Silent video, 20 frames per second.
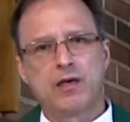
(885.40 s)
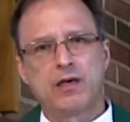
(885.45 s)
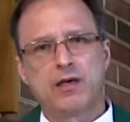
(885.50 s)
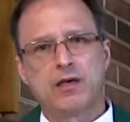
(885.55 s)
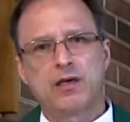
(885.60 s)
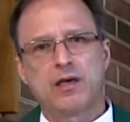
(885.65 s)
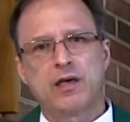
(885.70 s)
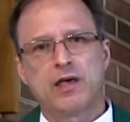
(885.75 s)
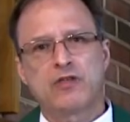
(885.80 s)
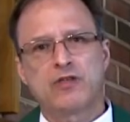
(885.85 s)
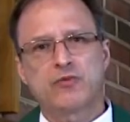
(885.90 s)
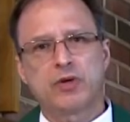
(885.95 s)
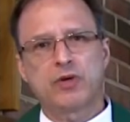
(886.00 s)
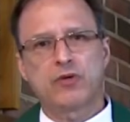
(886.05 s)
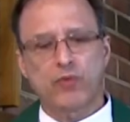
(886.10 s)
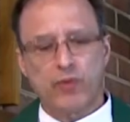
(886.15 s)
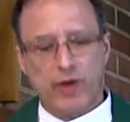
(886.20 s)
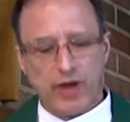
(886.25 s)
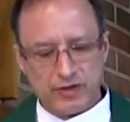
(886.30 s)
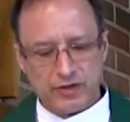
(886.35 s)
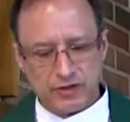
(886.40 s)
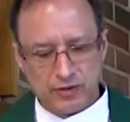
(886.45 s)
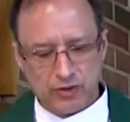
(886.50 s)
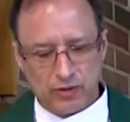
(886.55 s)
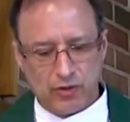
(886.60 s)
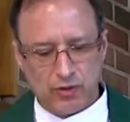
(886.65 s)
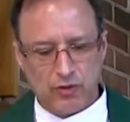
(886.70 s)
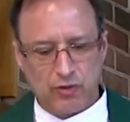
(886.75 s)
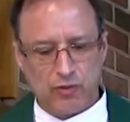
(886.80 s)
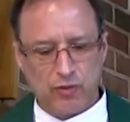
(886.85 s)
As we
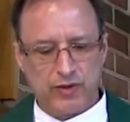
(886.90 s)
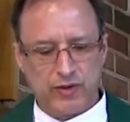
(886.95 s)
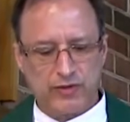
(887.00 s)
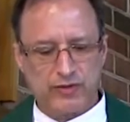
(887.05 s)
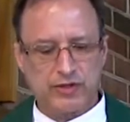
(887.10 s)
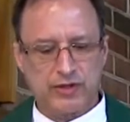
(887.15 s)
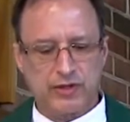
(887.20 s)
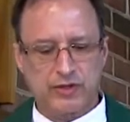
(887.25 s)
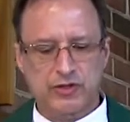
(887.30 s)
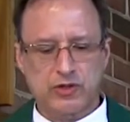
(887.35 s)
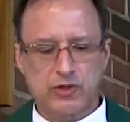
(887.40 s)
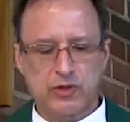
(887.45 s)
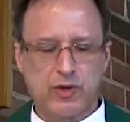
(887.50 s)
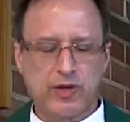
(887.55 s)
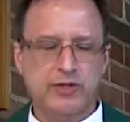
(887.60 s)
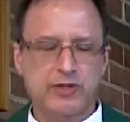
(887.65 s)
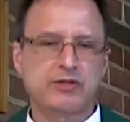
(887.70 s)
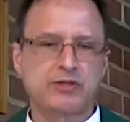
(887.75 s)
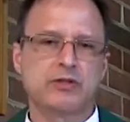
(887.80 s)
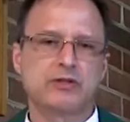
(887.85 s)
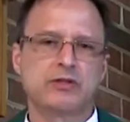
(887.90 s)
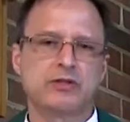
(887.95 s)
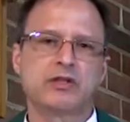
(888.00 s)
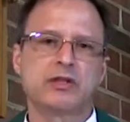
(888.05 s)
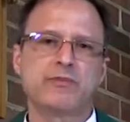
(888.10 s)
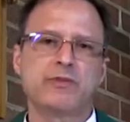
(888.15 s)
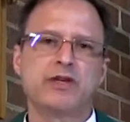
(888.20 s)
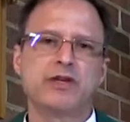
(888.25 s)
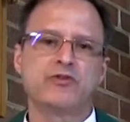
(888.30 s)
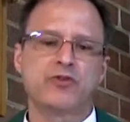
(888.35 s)
wrestle with such questions, let
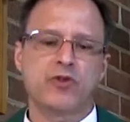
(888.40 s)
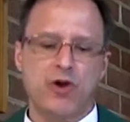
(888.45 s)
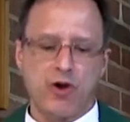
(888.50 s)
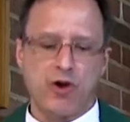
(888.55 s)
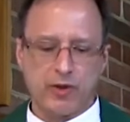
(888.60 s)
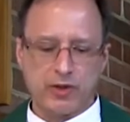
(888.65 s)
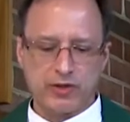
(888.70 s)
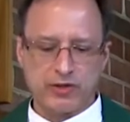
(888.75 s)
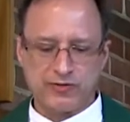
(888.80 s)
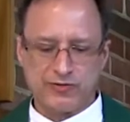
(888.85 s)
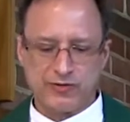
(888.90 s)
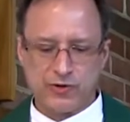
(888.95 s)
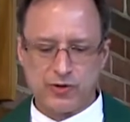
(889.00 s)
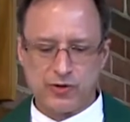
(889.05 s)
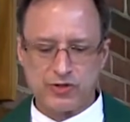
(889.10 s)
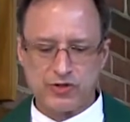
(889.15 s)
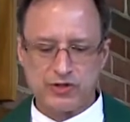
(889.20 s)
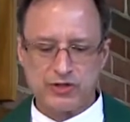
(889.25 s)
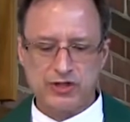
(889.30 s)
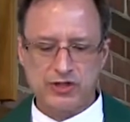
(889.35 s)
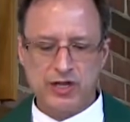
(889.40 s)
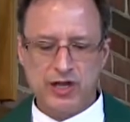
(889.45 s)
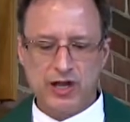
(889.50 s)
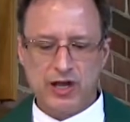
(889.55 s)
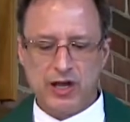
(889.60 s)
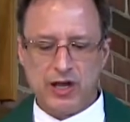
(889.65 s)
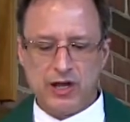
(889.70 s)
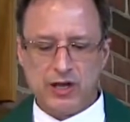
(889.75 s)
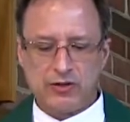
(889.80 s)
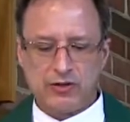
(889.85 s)
me draw us first
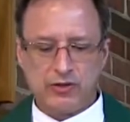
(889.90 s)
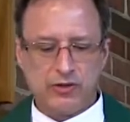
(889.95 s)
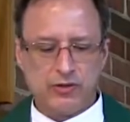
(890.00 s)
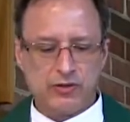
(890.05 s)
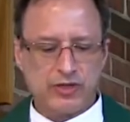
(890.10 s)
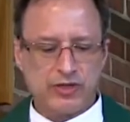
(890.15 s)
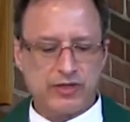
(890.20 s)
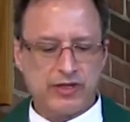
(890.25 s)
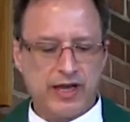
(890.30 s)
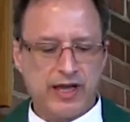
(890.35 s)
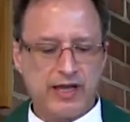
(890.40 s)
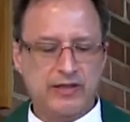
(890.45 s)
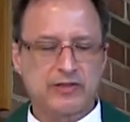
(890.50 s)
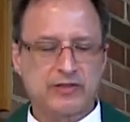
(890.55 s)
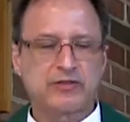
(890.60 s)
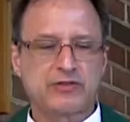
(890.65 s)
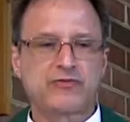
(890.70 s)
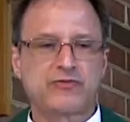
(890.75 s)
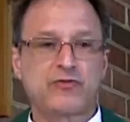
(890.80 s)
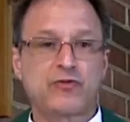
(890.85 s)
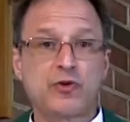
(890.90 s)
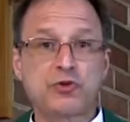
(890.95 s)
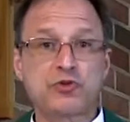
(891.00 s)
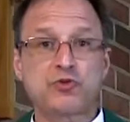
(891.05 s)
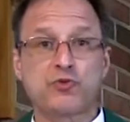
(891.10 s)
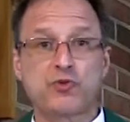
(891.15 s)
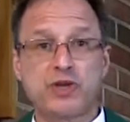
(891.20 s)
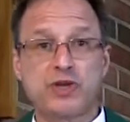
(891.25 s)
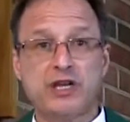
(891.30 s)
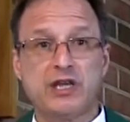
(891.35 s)
to today's first
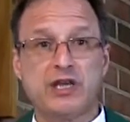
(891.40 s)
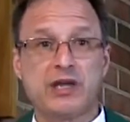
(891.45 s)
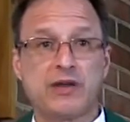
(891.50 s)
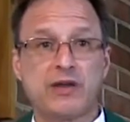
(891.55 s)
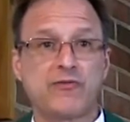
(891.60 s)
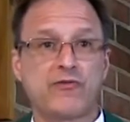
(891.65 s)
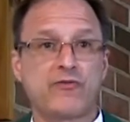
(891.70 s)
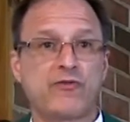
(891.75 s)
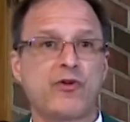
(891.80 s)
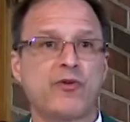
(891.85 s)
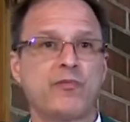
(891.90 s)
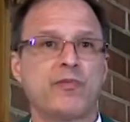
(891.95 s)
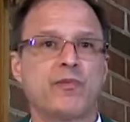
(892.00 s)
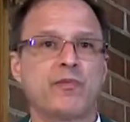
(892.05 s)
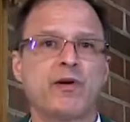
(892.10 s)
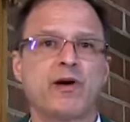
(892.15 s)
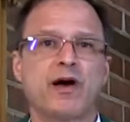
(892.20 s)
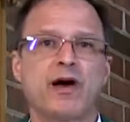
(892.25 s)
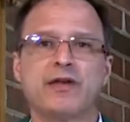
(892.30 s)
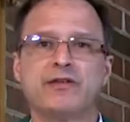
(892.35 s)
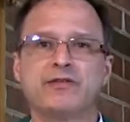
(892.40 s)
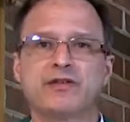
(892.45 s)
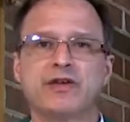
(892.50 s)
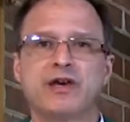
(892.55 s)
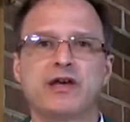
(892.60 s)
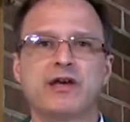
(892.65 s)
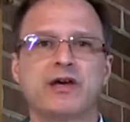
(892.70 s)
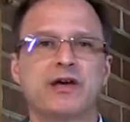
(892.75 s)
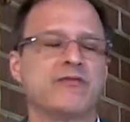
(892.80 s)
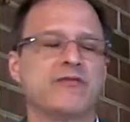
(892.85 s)
reading from
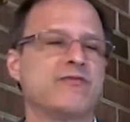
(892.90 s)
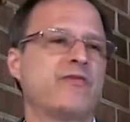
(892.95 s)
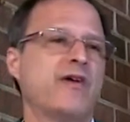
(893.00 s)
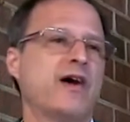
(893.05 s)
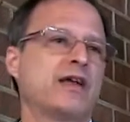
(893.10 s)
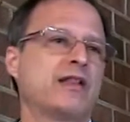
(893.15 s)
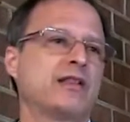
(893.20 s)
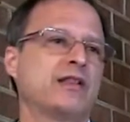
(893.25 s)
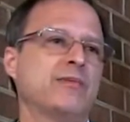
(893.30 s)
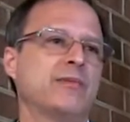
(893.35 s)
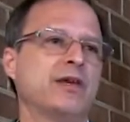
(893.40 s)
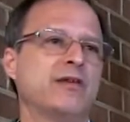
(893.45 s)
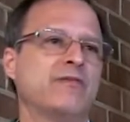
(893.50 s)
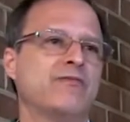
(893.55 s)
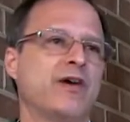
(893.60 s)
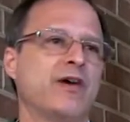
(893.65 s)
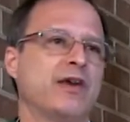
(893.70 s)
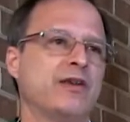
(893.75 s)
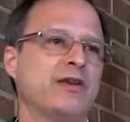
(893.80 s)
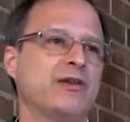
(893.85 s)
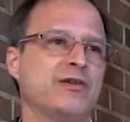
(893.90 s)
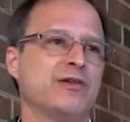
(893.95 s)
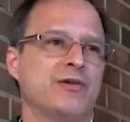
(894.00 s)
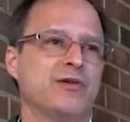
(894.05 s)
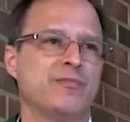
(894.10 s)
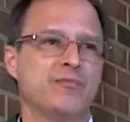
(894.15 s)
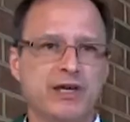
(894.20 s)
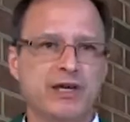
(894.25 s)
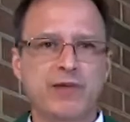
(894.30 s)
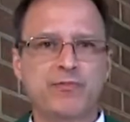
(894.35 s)
Isaiah. In fact, let me invite you to
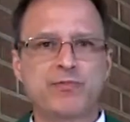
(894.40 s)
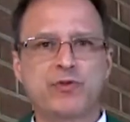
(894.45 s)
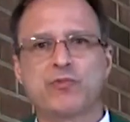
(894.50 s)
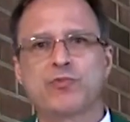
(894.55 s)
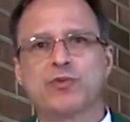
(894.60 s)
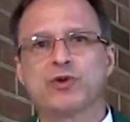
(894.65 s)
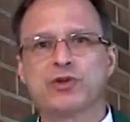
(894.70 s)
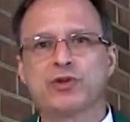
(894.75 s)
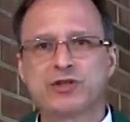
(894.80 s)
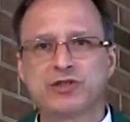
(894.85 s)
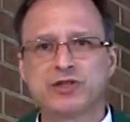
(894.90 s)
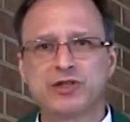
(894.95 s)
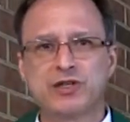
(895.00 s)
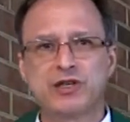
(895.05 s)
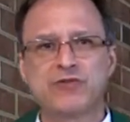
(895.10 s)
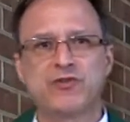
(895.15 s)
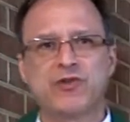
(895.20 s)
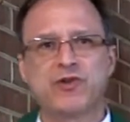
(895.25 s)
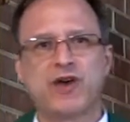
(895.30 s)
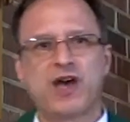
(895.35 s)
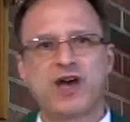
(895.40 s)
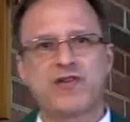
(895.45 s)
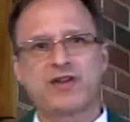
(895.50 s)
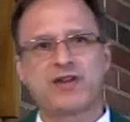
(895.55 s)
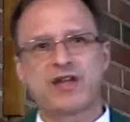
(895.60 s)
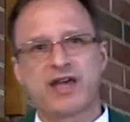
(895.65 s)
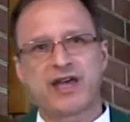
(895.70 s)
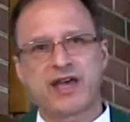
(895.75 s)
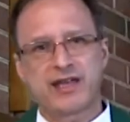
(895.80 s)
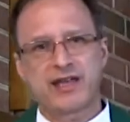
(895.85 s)
pick up your bulletin if you have it
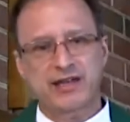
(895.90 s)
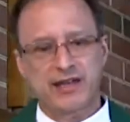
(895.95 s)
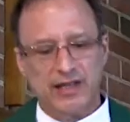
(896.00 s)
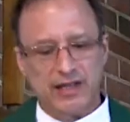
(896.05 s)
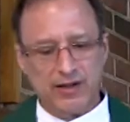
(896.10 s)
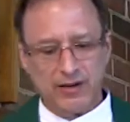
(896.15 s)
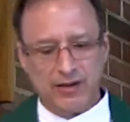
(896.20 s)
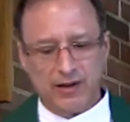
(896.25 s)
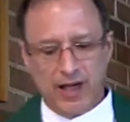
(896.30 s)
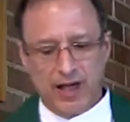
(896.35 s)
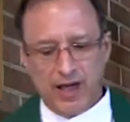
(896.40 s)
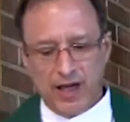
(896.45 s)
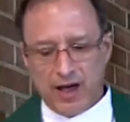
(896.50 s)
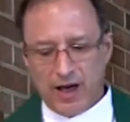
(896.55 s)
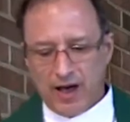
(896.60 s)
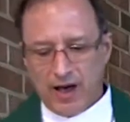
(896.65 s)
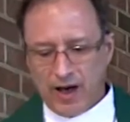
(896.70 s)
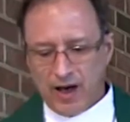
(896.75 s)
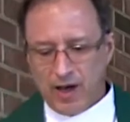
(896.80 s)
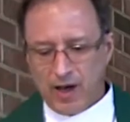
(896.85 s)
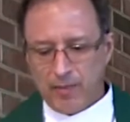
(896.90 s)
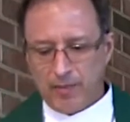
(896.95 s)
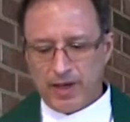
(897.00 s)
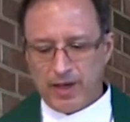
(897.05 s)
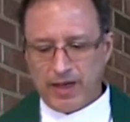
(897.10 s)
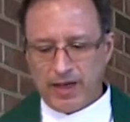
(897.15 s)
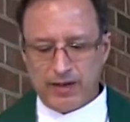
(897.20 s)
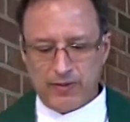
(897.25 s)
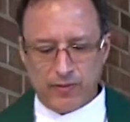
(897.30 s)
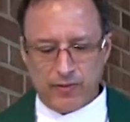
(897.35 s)
handy
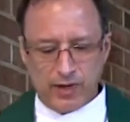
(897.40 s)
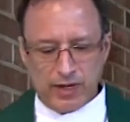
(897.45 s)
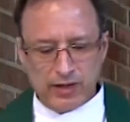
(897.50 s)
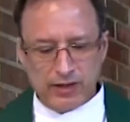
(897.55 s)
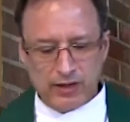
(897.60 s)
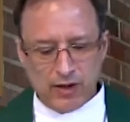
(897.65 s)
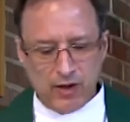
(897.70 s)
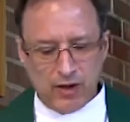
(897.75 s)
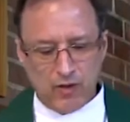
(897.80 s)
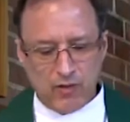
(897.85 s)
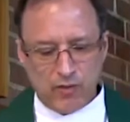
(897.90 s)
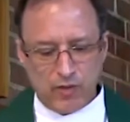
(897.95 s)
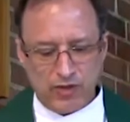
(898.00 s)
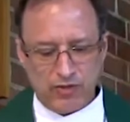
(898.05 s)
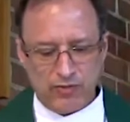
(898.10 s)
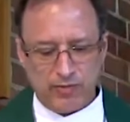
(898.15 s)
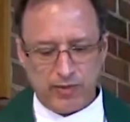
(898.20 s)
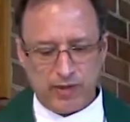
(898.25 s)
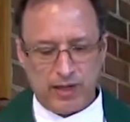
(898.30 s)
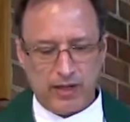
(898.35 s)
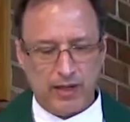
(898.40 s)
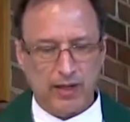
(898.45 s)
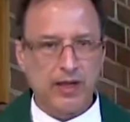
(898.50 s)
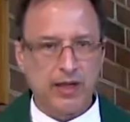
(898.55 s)
and read along with me.